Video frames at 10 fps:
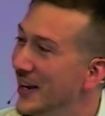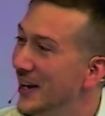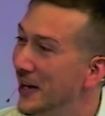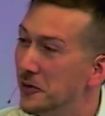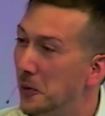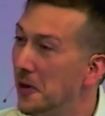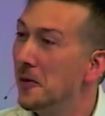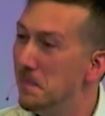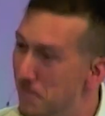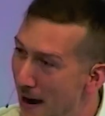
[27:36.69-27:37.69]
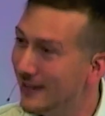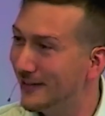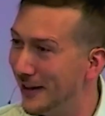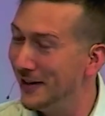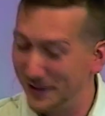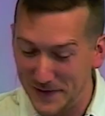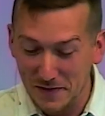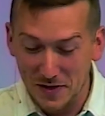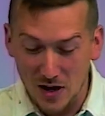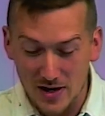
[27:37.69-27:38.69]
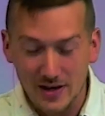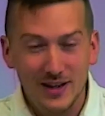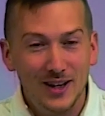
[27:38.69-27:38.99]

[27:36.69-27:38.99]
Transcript: It is one of the best things I've ever done.